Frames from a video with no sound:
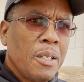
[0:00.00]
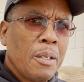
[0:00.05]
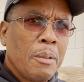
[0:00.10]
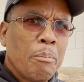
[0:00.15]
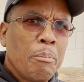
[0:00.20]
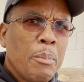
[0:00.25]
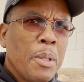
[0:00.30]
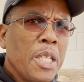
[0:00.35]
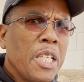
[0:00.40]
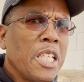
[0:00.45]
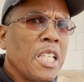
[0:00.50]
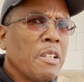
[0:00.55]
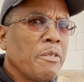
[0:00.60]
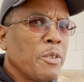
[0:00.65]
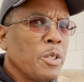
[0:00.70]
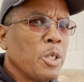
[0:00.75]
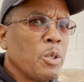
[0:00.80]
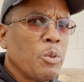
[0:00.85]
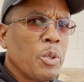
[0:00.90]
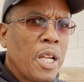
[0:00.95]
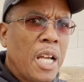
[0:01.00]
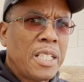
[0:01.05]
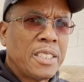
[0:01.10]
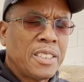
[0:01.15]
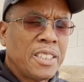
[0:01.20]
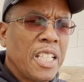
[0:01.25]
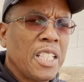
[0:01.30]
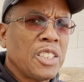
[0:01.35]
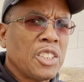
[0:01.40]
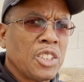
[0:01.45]
Many of you, when I
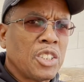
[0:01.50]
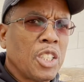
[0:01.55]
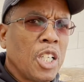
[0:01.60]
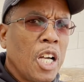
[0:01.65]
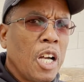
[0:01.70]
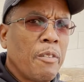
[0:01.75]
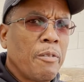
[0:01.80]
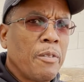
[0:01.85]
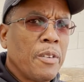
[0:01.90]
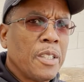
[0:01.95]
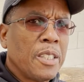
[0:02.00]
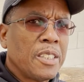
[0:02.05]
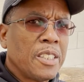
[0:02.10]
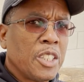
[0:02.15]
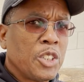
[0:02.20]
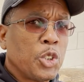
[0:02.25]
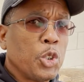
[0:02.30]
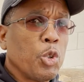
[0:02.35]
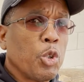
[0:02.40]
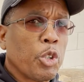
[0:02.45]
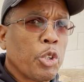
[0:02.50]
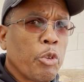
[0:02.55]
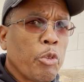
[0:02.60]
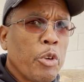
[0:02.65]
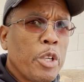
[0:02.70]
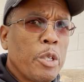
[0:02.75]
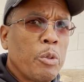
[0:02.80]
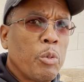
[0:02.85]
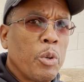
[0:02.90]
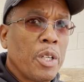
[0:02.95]
say stuff that you
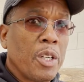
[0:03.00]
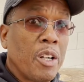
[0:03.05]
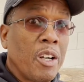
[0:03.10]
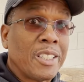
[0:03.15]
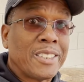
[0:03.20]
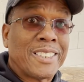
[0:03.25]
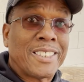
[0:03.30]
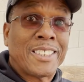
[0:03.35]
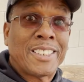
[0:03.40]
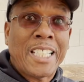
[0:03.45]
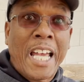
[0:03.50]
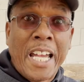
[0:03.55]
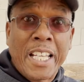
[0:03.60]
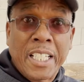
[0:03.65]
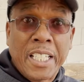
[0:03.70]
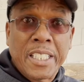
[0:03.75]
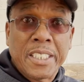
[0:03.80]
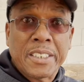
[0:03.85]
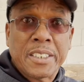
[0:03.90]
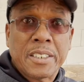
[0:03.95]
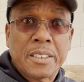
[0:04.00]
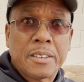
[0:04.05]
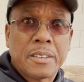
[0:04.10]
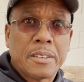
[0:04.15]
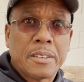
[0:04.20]
agree with, are silent.